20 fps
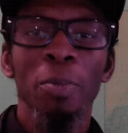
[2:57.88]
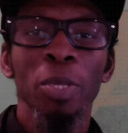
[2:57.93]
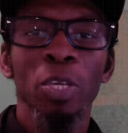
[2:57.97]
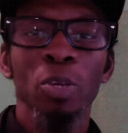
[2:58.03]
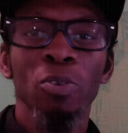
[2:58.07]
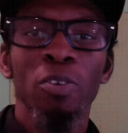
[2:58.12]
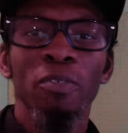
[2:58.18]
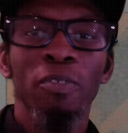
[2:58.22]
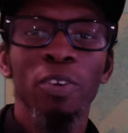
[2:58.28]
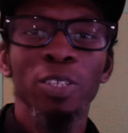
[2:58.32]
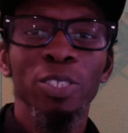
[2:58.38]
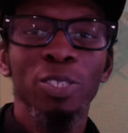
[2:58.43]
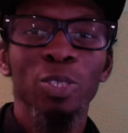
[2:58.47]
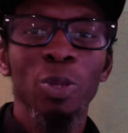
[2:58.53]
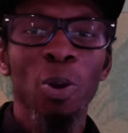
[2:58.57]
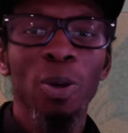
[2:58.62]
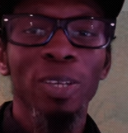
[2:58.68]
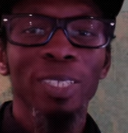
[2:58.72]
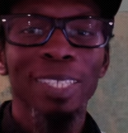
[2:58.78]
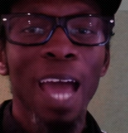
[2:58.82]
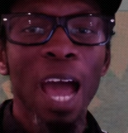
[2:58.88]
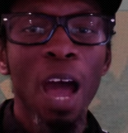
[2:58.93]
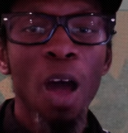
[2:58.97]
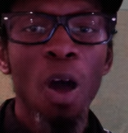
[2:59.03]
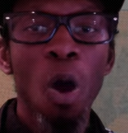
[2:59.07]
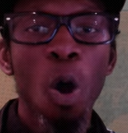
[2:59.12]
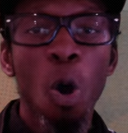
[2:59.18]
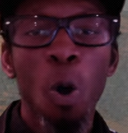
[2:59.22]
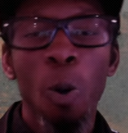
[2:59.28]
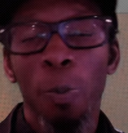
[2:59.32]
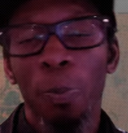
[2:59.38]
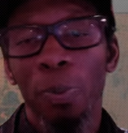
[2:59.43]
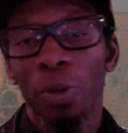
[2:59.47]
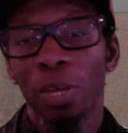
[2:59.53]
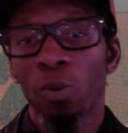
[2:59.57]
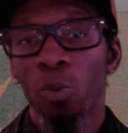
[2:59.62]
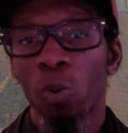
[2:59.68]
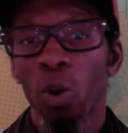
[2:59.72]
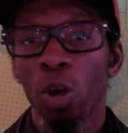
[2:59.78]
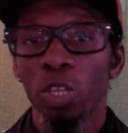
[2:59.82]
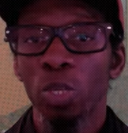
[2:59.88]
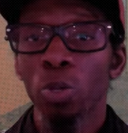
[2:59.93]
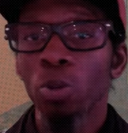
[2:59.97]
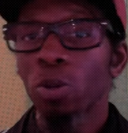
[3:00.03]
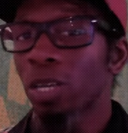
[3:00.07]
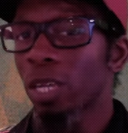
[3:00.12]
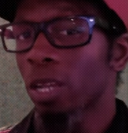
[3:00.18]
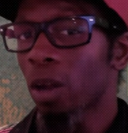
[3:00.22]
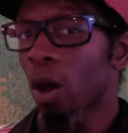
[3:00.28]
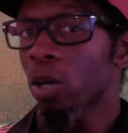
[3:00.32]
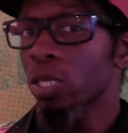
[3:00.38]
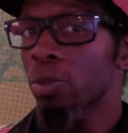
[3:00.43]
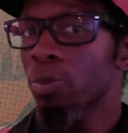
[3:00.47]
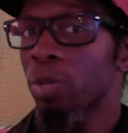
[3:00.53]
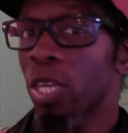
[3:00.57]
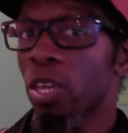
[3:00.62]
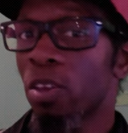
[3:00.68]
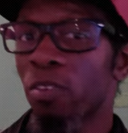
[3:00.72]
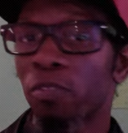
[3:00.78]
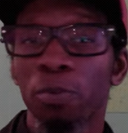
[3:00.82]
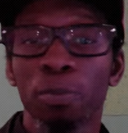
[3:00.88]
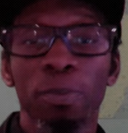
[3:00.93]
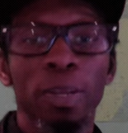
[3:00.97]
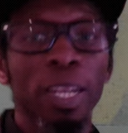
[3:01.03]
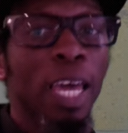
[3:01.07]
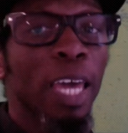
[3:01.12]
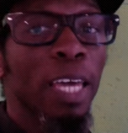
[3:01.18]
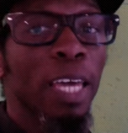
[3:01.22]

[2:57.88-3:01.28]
Comics Universe store is now open where you can get awesome gear from